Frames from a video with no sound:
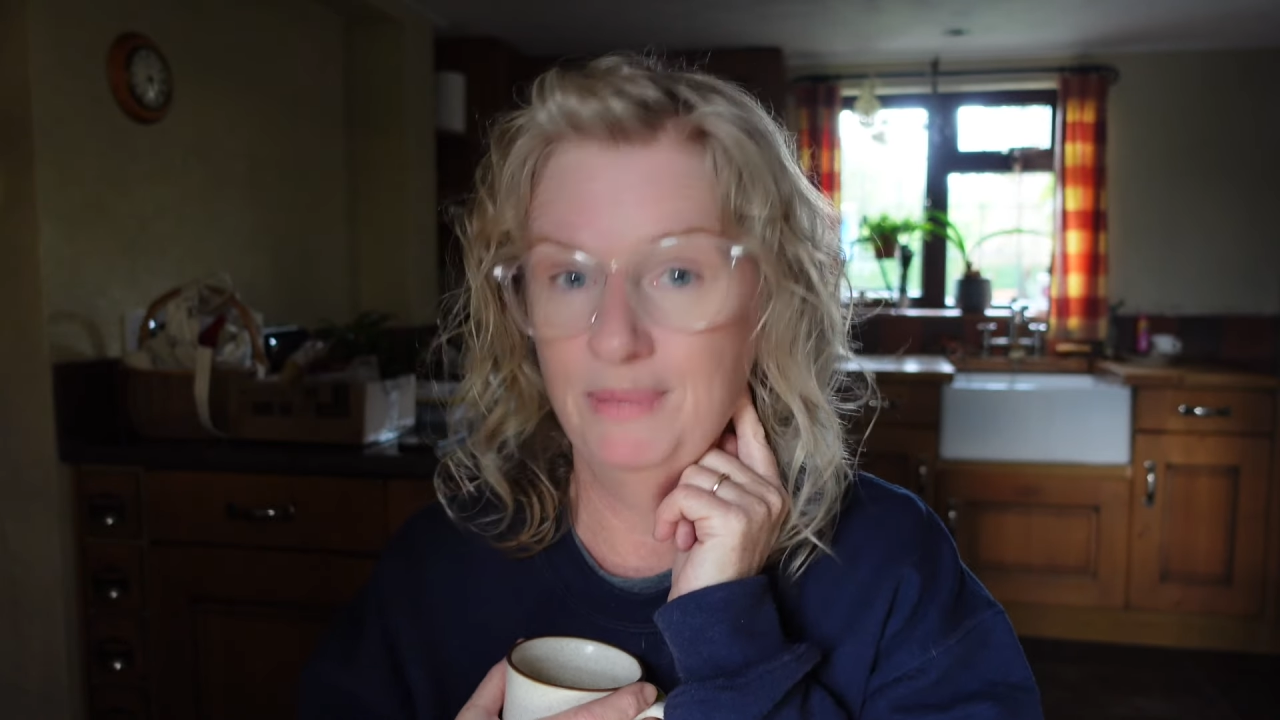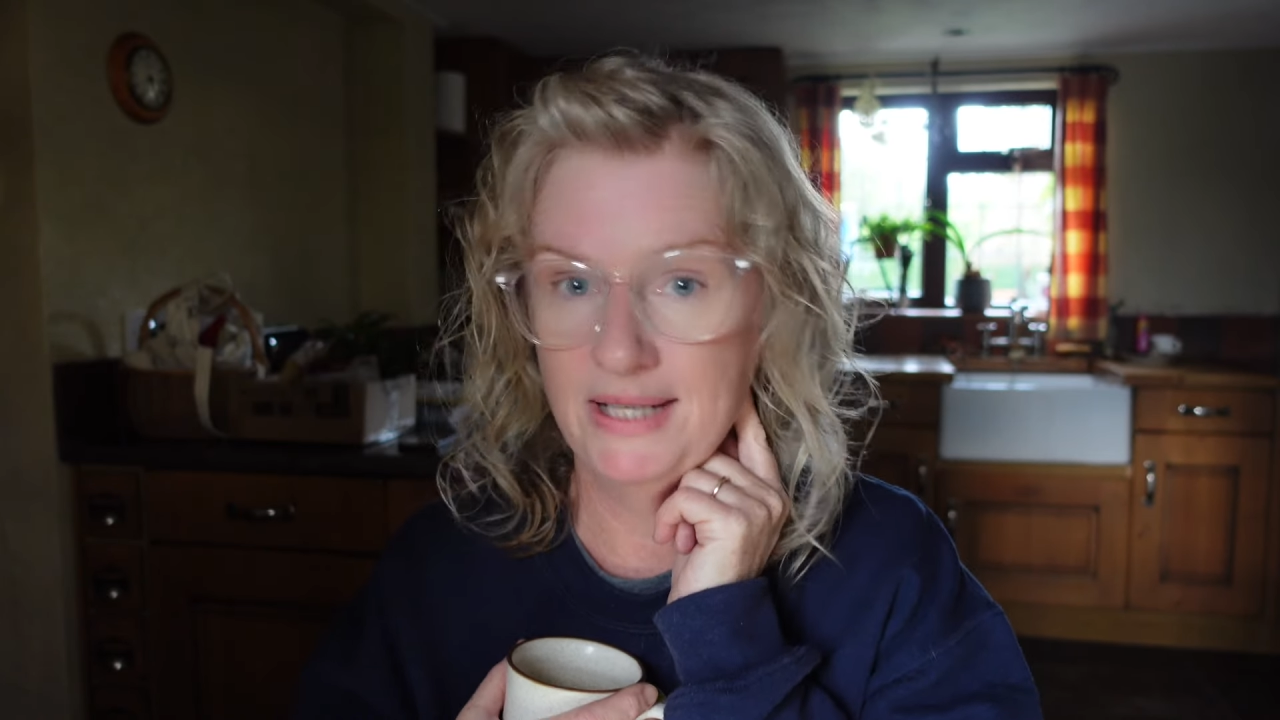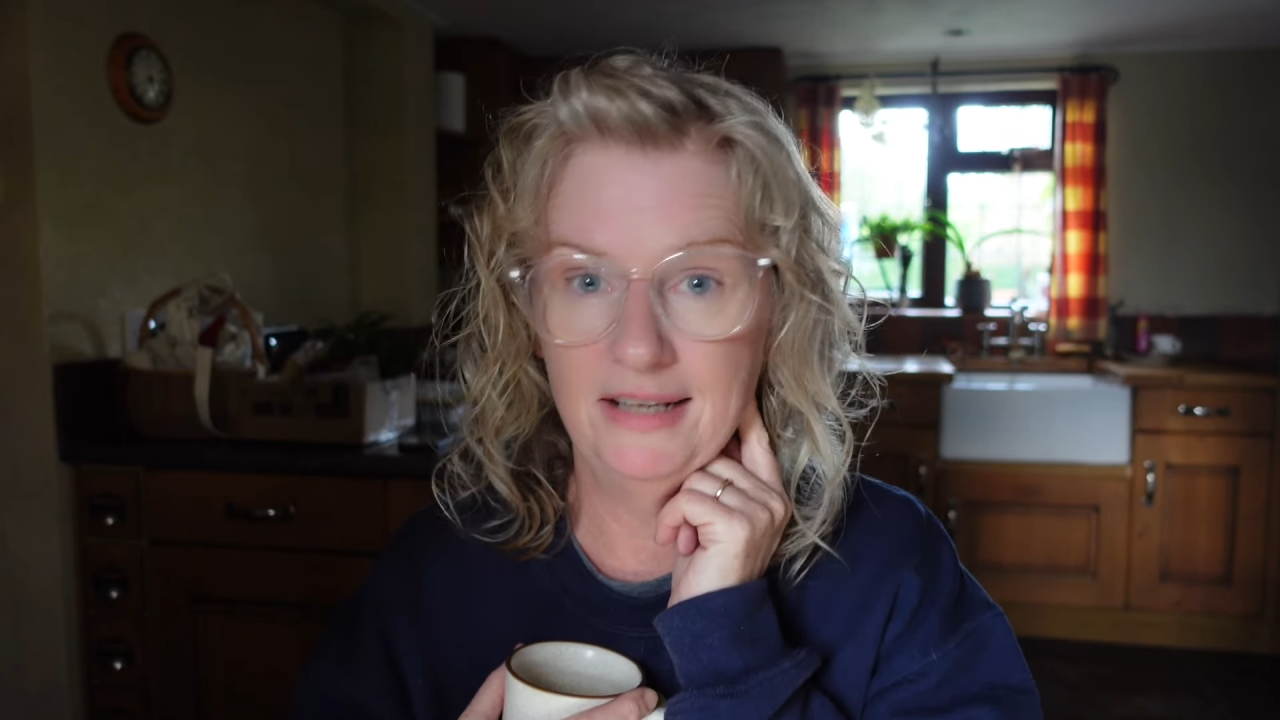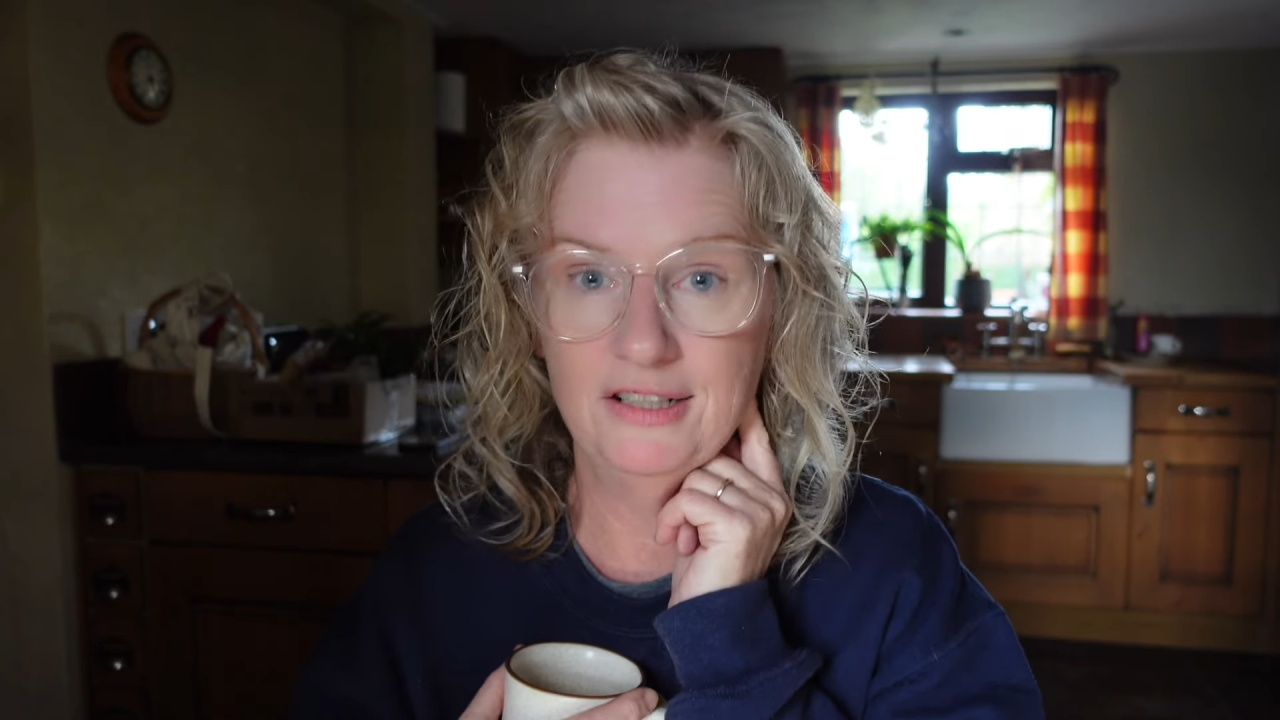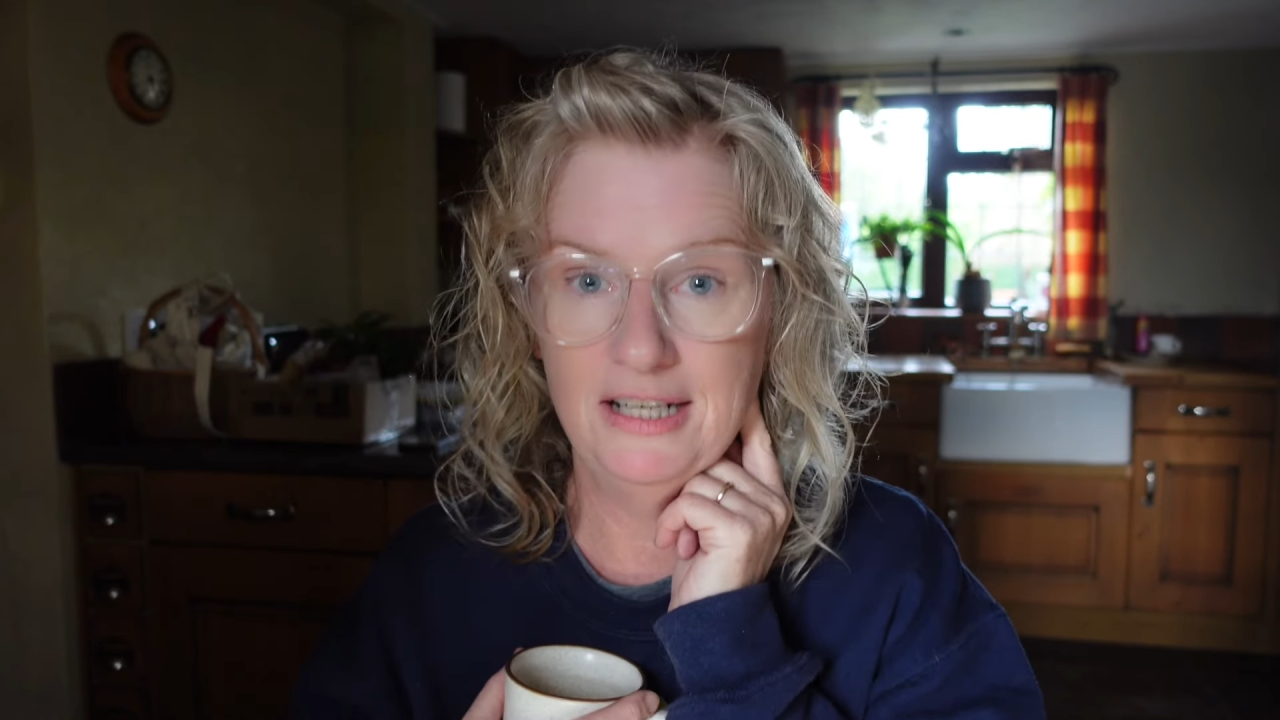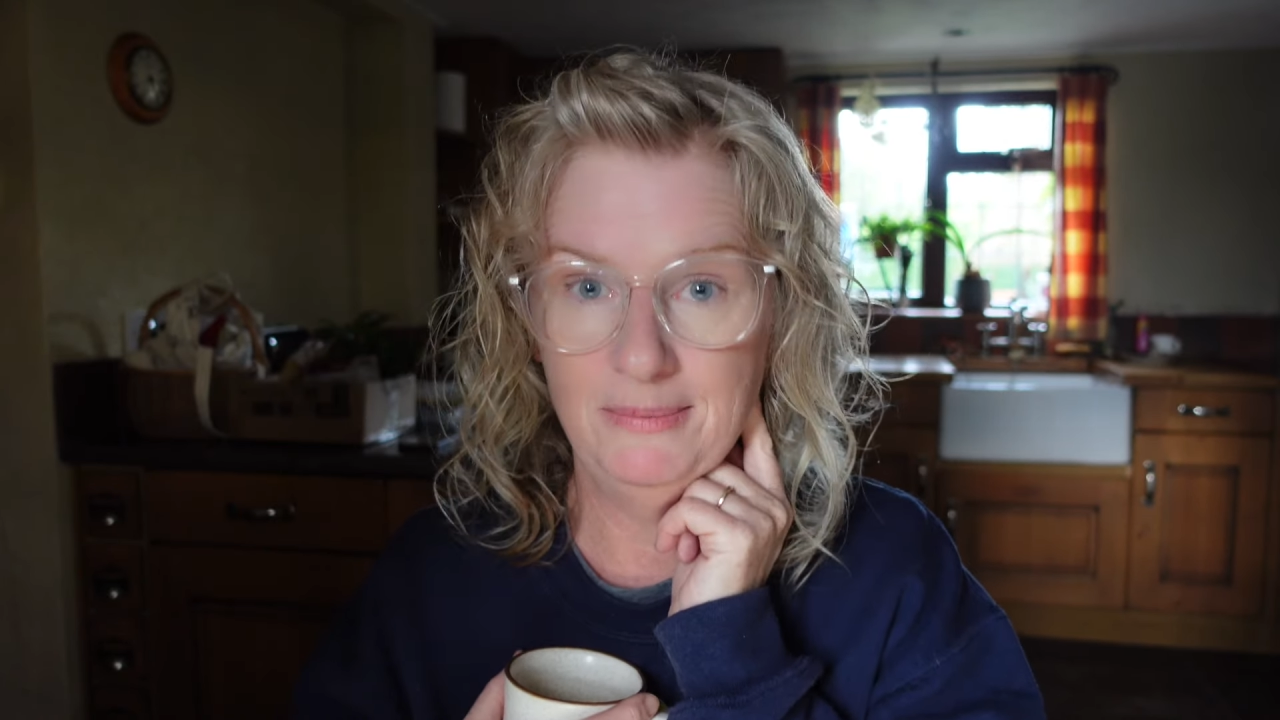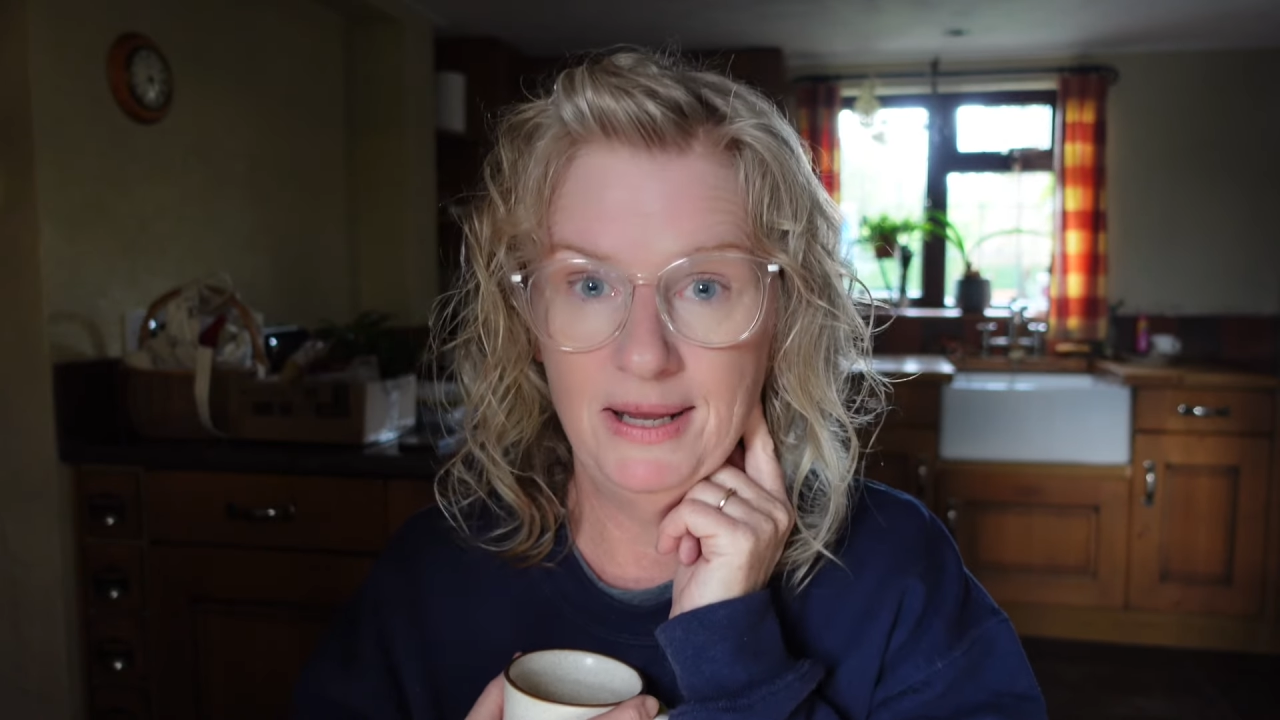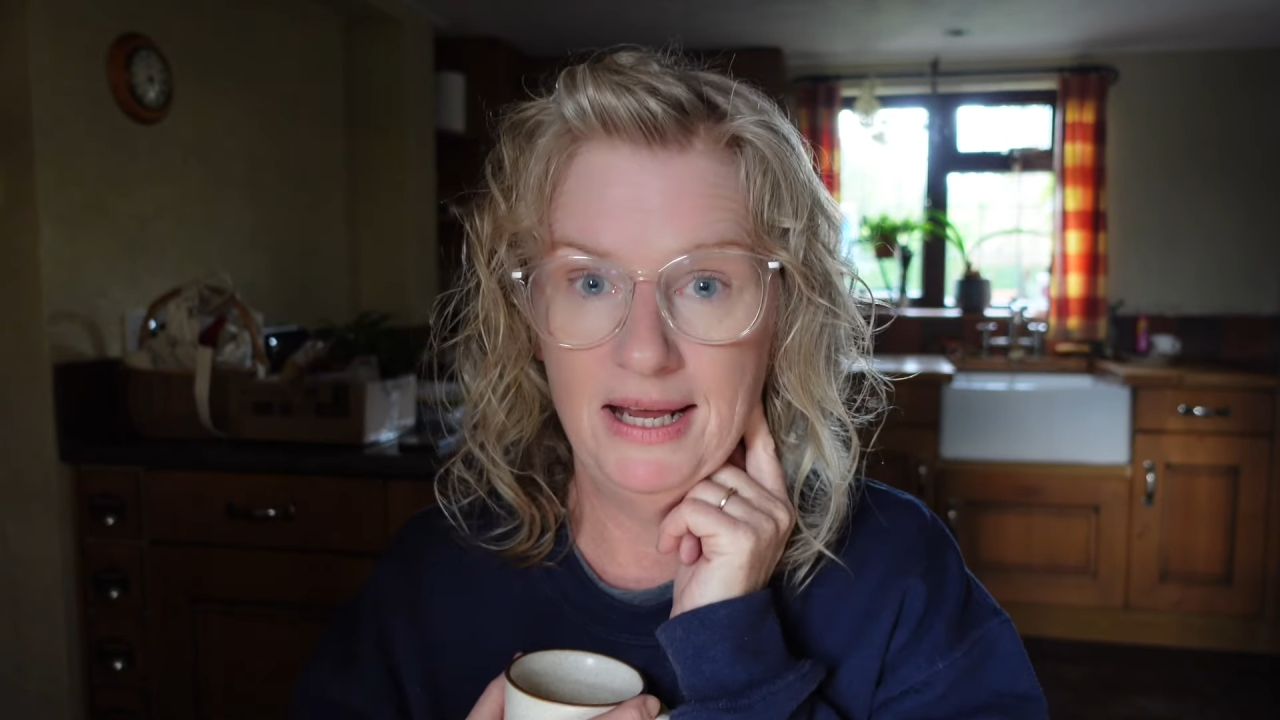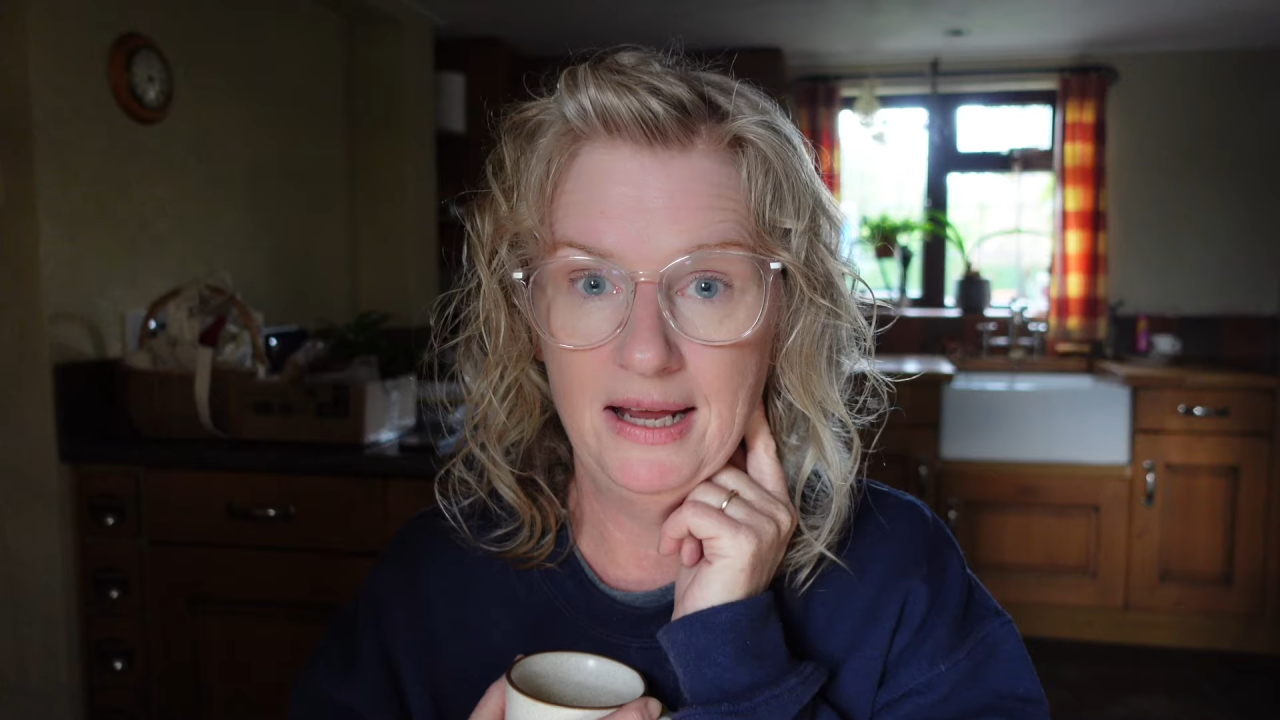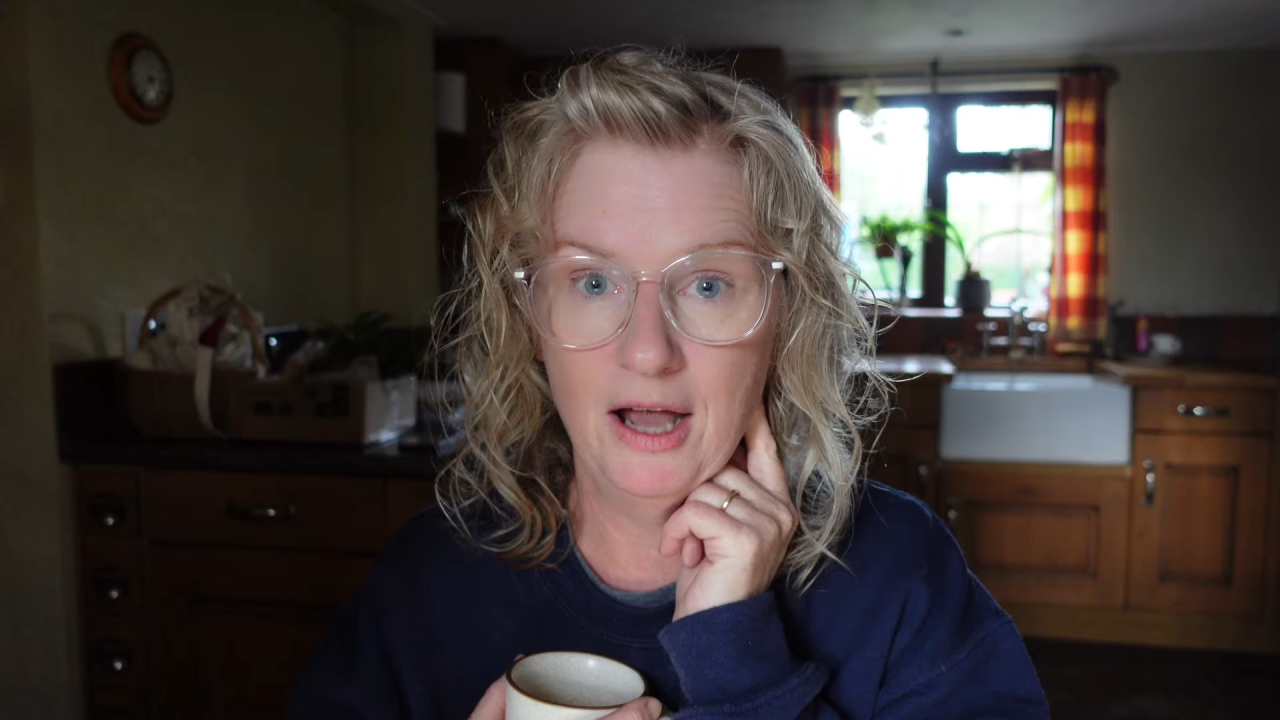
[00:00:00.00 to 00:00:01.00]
potentially be